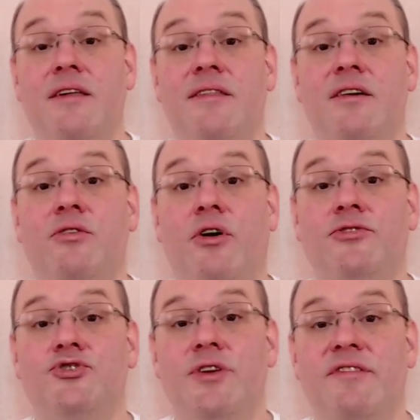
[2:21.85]
The
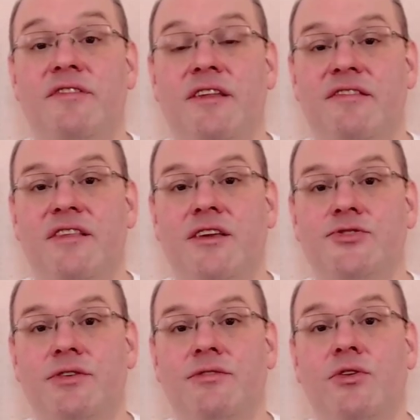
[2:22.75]
conscious
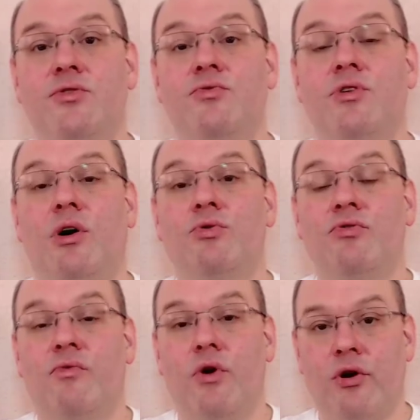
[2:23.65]
decision to go
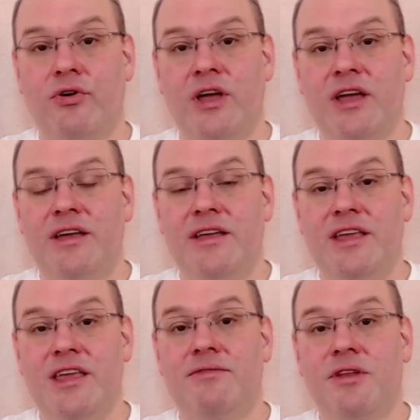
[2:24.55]
to work
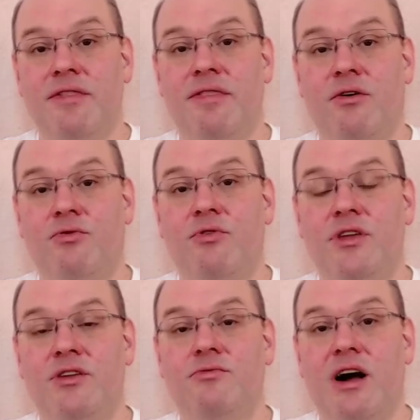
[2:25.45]
even though
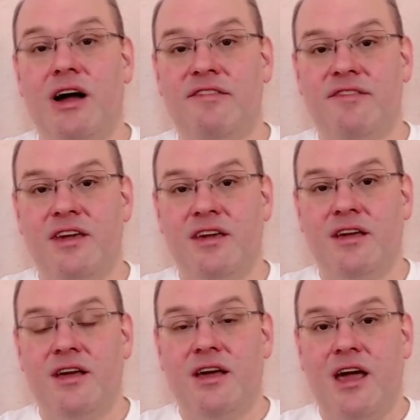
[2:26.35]
you are
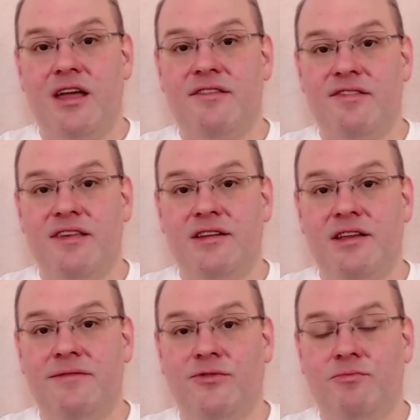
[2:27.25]
sick, and sick
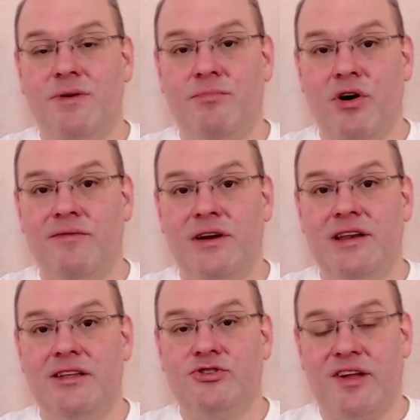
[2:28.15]
leave would be
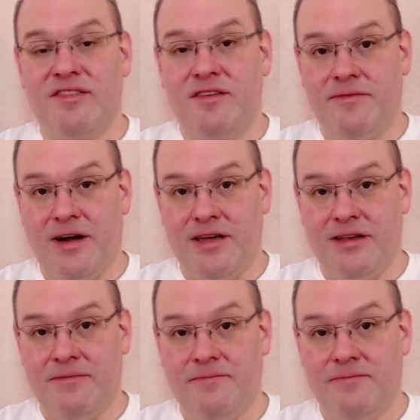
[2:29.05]
perfectly justified.